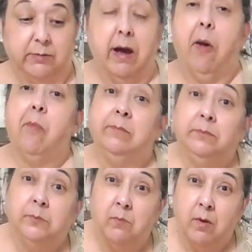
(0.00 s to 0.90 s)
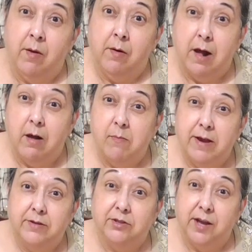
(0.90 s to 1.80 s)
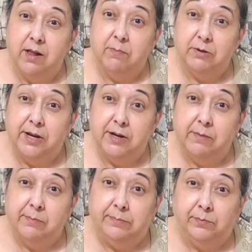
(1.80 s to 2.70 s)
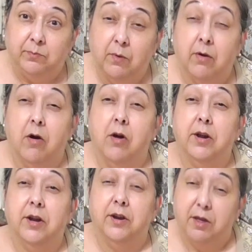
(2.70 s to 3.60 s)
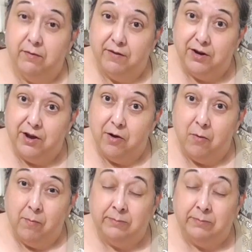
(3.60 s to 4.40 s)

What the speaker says: but I'll make a scallop potato on another video.